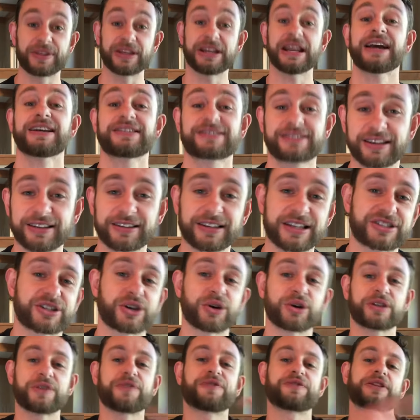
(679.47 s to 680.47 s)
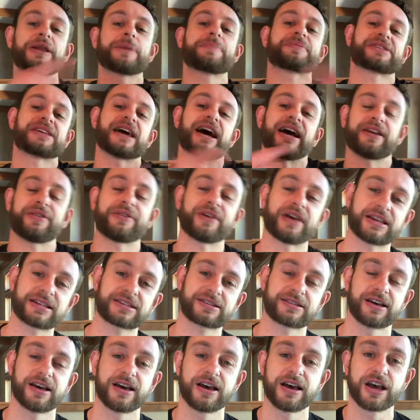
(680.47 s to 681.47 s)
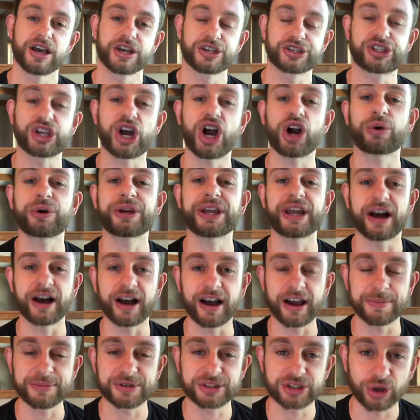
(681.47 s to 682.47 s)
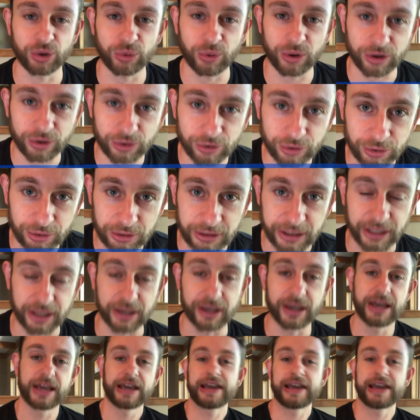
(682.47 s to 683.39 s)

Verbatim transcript: next thing, let's go to the flip side of this. Sorry, I'm so early.